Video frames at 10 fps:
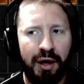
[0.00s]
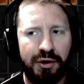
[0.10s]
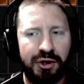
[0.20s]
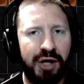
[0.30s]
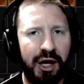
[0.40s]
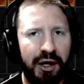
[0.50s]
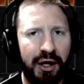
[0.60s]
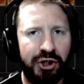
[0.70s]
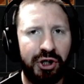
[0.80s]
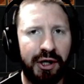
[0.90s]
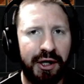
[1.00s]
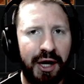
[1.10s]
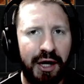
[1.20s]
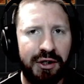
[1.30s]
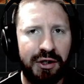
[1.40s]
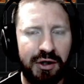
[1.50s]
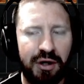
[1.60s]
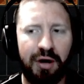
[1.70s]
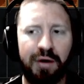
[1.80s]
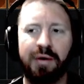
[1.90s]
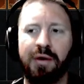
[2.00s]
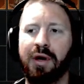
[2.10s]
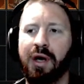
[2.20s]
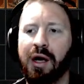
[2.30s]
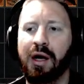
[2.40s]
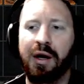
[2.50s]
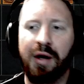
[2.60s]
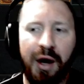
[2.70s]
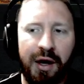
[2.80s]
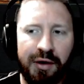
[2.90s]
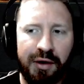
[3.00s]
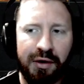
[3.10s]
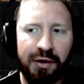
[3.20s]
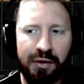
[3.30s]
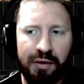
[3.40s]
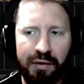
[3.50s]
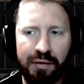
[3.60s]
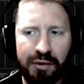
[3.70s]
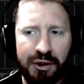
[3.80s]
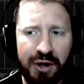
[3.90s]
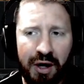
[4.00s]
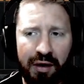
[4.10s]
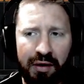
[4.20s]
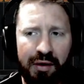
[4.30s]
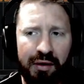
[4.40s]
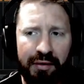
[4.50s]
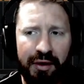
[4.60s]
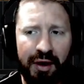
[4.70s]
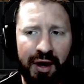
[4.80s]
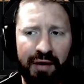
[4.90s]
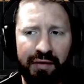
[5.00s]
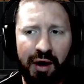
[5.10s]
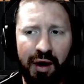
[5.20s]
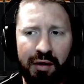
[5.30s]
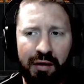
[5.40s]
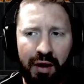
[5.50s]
Just taking that shit nice and slow. And I did design her in the way I kind of like.